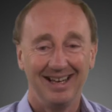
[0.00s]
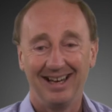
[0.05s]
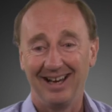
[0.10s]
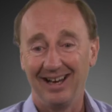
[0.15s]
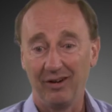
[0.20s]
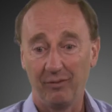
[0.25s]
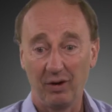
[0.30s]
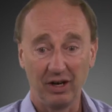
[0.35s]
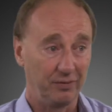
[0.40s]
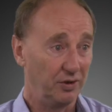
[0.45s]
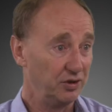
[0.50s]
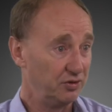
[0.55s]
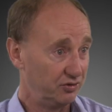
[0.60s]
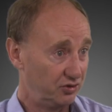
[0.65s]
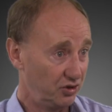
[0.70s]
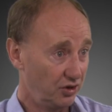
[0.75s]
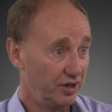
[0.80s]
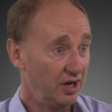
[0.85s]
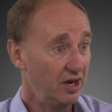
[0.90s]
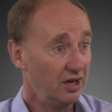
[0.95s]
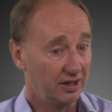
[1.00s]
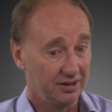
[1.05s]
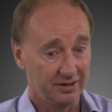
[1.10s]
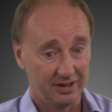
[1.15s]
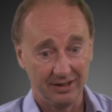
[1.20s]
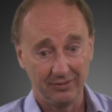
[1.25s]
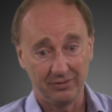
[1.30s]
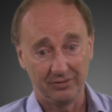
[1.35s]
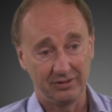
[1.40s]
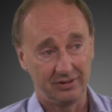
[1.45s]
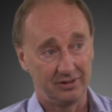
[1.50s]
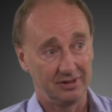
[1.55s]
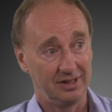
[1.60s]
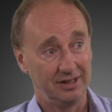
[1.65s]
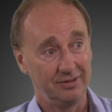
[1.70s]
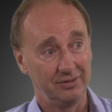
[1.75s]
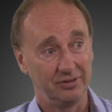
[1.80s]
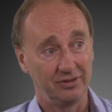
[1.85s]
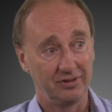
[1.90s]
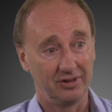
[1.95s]
one of which is John Arlott. He
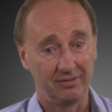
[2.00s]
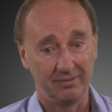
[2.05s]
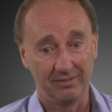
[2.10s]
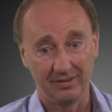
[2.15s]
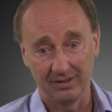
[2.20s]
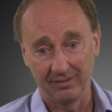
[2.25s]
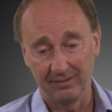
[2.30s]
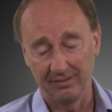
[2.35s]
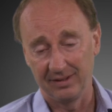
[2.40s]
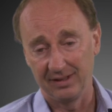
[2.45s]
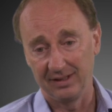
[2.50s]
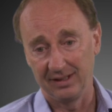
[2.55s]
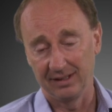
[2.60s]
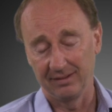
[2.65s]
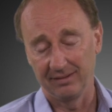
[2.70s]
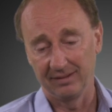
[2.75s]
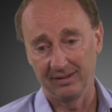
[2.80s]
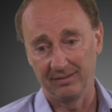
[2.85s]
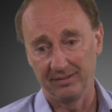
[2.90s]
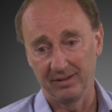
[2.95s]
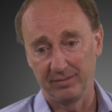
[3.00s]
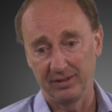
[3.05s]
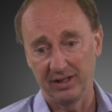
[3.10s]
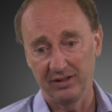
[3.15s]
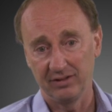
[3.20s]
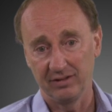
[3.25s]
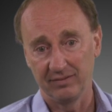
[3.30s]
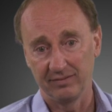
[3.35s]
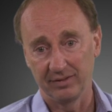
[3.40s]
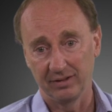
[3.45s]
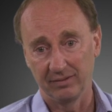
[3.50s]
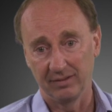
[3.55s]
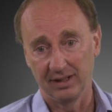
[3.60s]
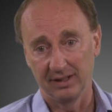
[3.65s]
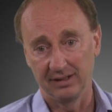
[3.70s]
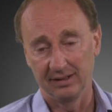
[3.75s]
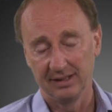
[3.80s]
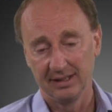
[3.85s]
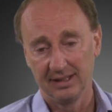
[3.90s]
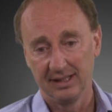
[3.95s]
was the president for a
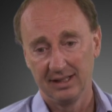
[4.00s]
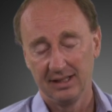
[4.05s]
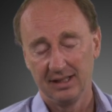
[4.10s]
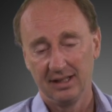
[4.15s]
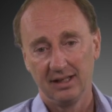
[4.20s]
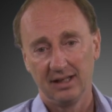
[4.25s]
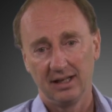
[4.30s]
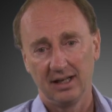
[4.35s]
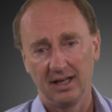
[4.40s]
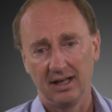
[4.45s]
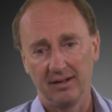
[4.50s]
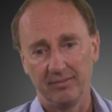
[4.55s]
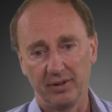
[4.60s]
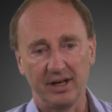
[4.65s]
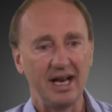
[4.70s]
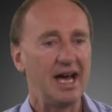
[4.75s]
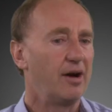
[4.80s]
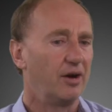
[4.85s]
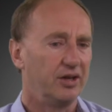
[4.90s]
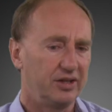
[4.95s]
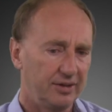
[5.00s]
while. But now,